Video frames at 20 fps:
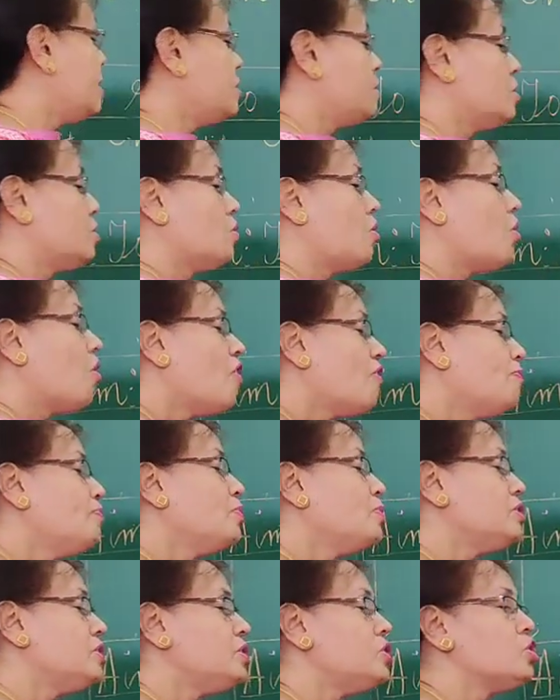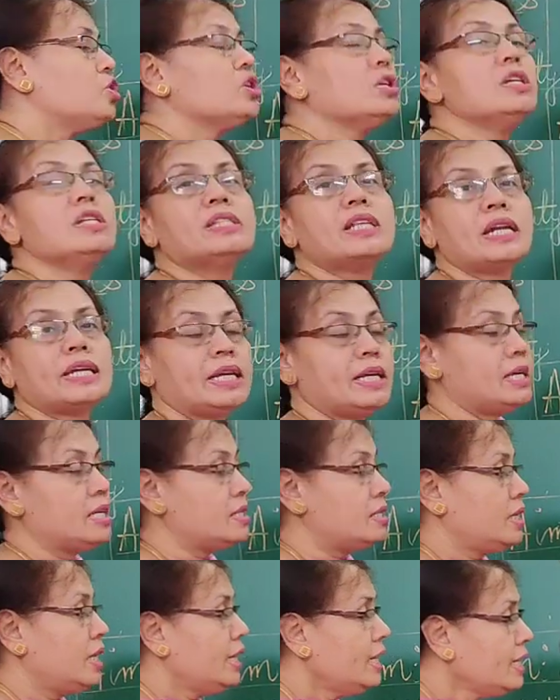it is in off position, circuit
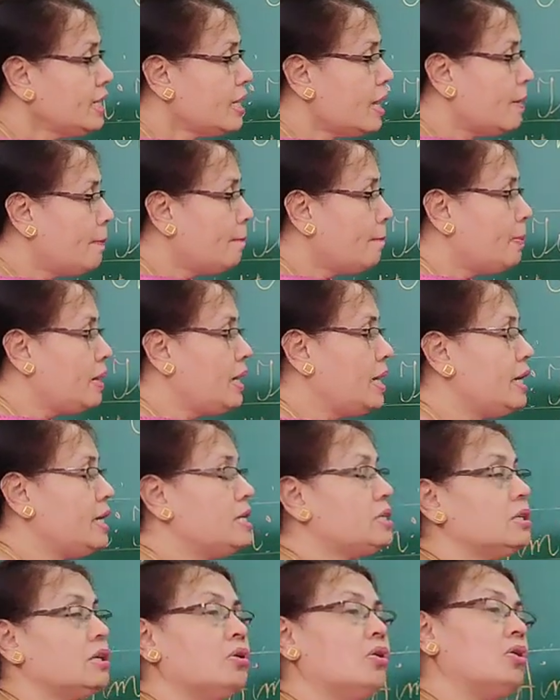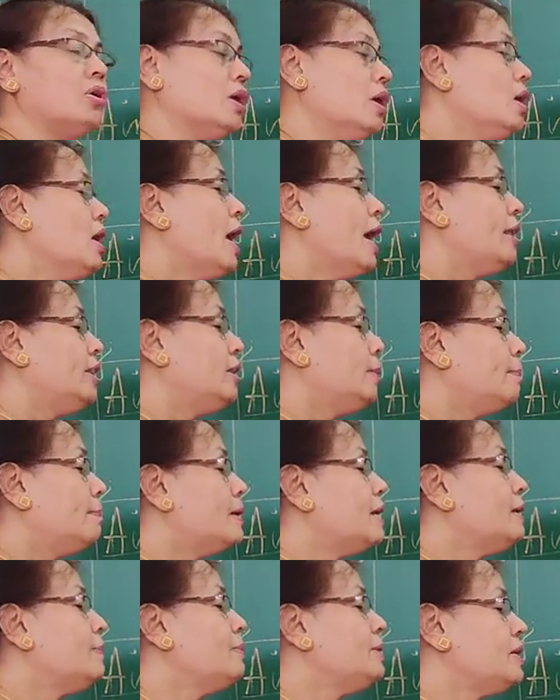is incomplete and the
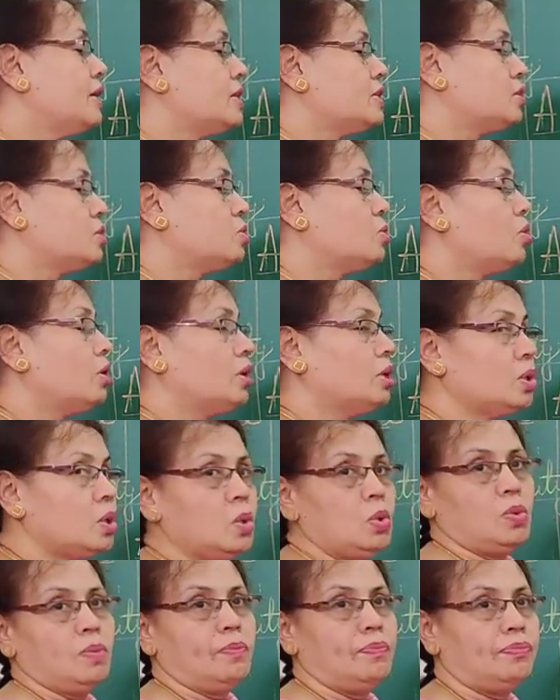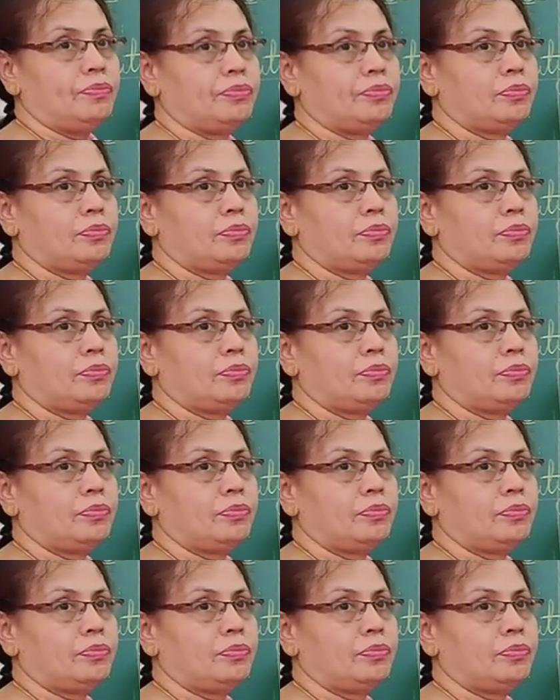bulb does not glow.